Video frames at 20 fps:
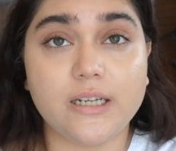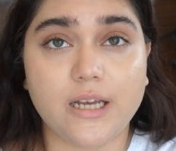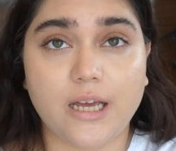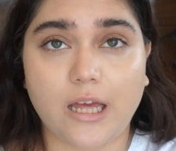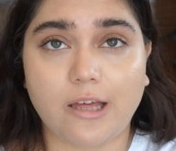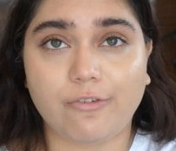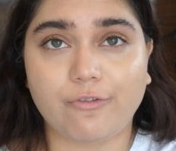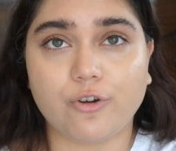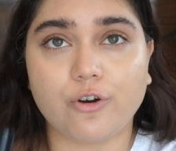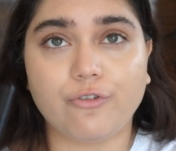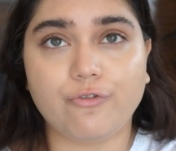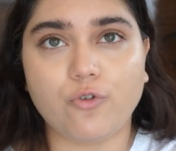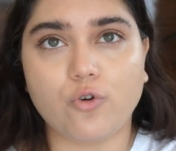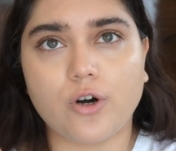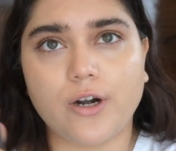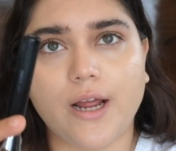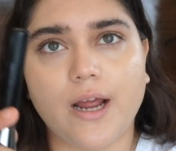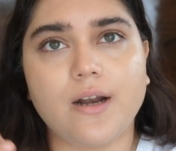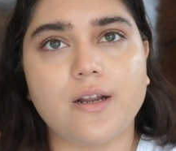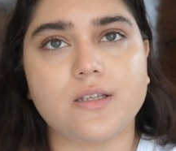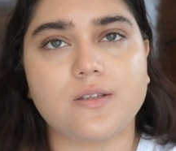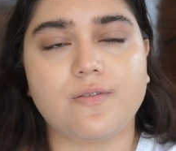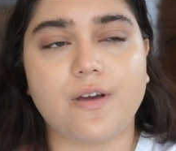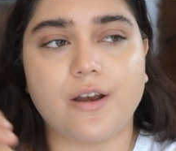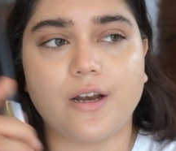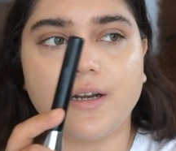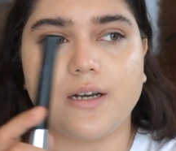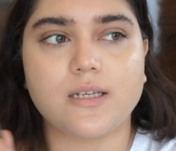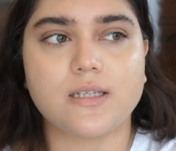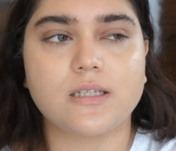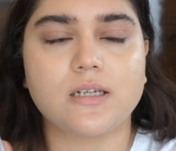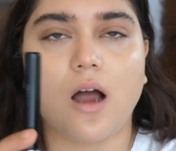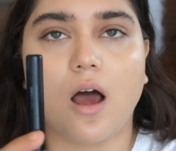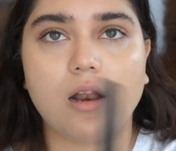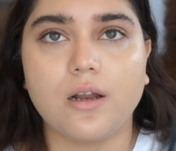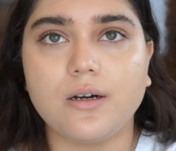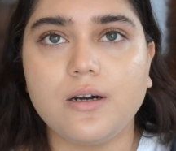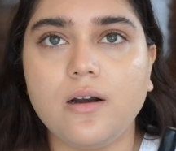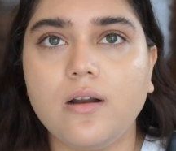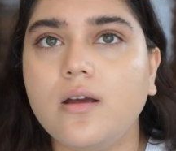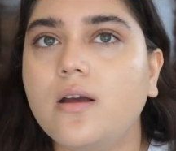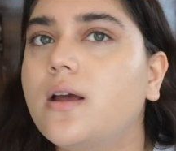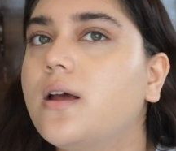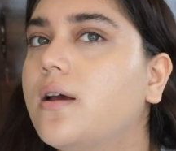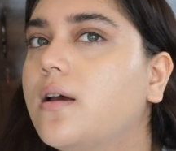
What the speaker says: if your forehead is very discolored,